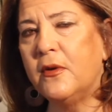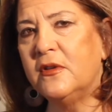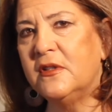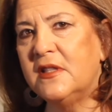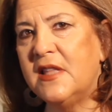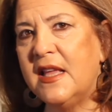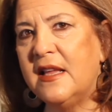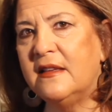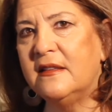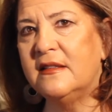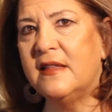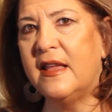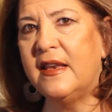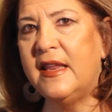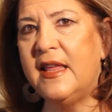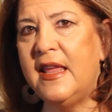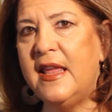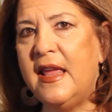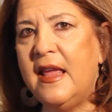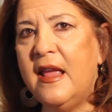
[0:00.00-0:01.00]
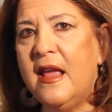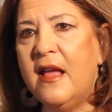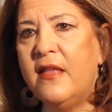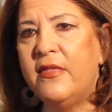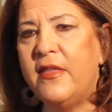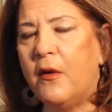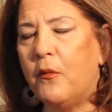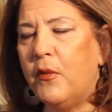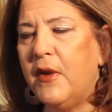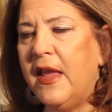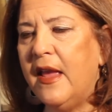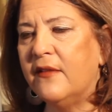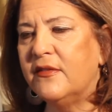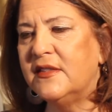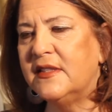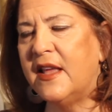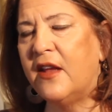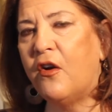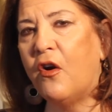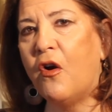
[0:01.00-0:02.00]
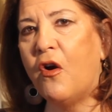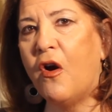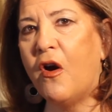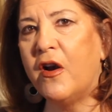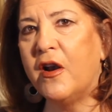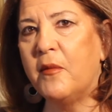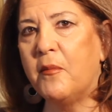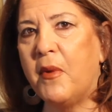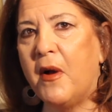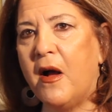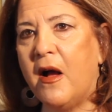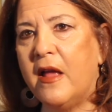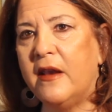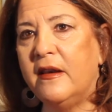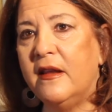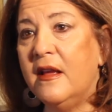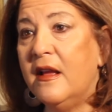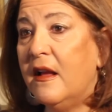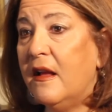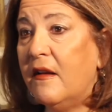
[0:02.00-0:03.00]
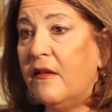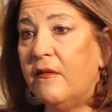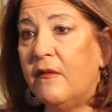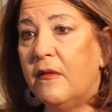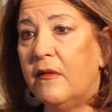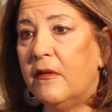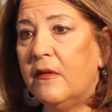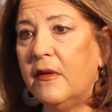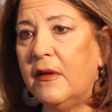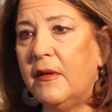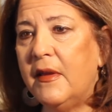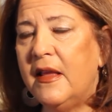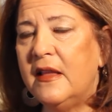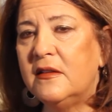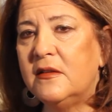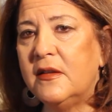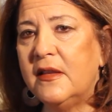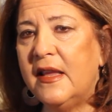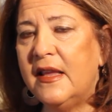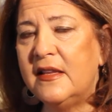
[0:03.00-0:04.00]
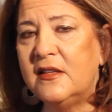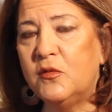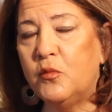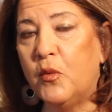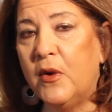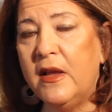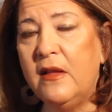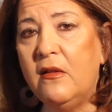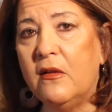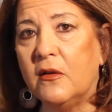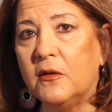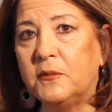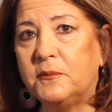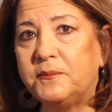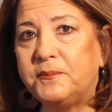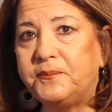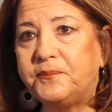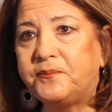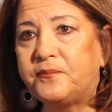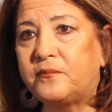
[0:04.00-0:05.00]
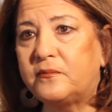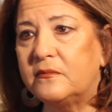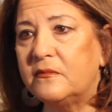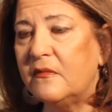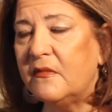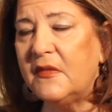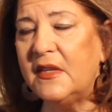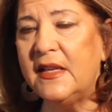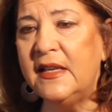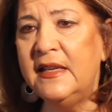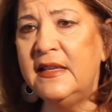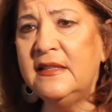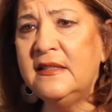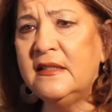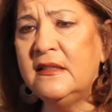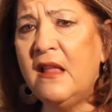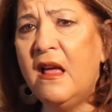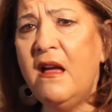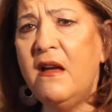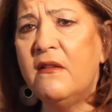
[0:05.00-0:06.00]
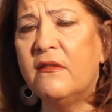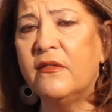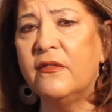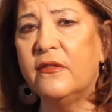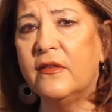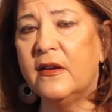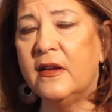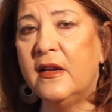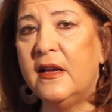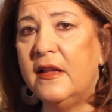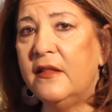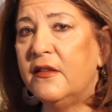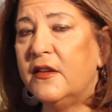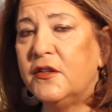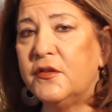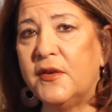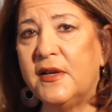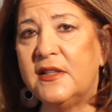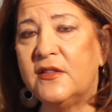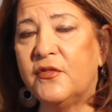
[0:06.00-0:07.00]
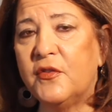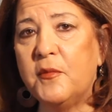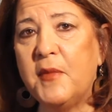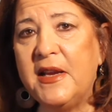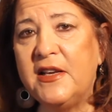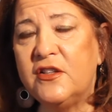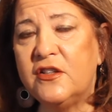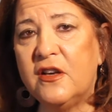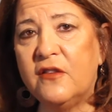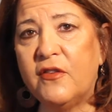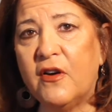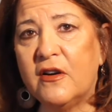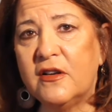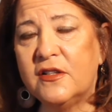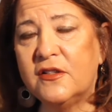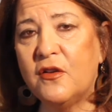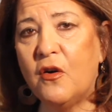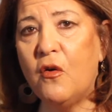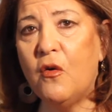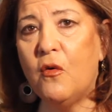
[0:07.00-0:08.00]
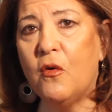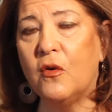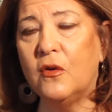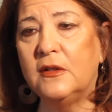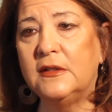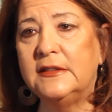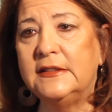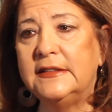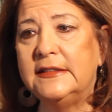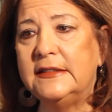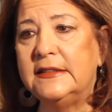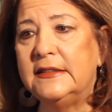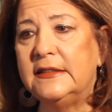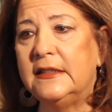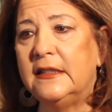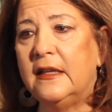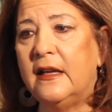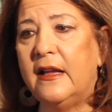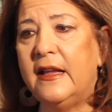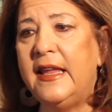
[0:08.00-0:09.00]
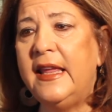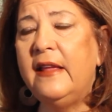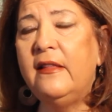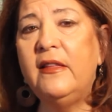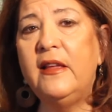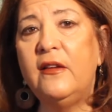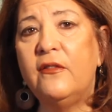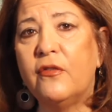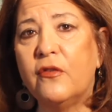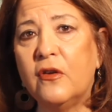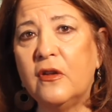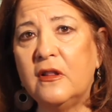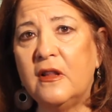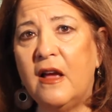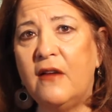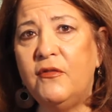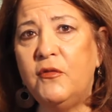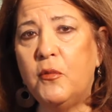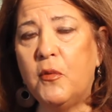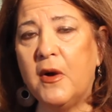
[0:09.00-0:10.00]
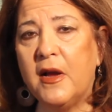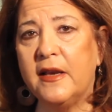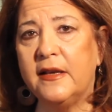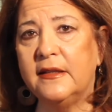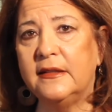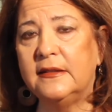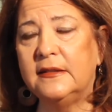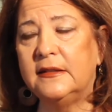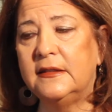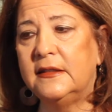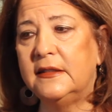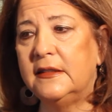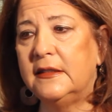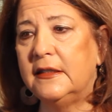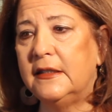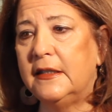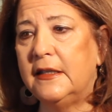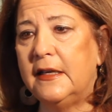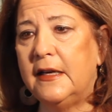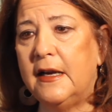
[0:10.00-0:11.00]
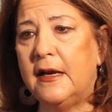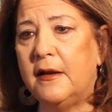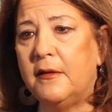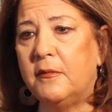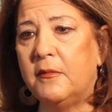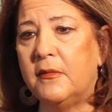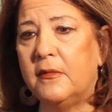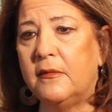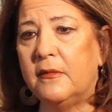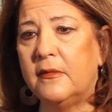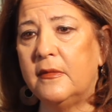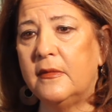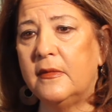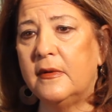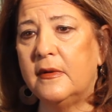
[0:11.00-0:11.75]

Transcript: those things that he that we have set our heart upon his his will his love the transformation of our soul, healing for a loved one, um,